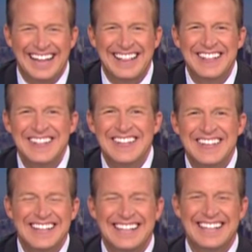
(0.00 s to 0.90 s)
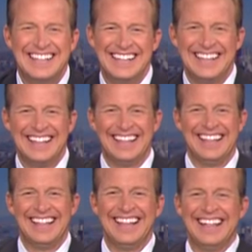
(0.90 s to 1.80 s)

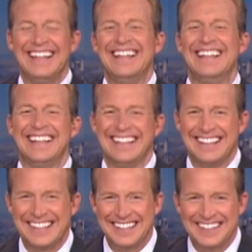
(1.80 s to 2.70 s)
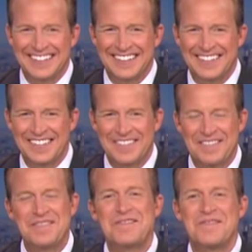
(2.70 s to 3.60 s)

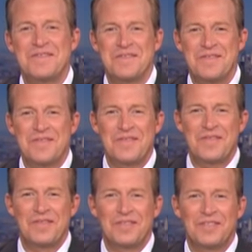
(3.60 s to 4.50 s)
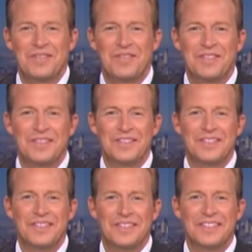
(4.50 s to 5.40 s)
(not speaking)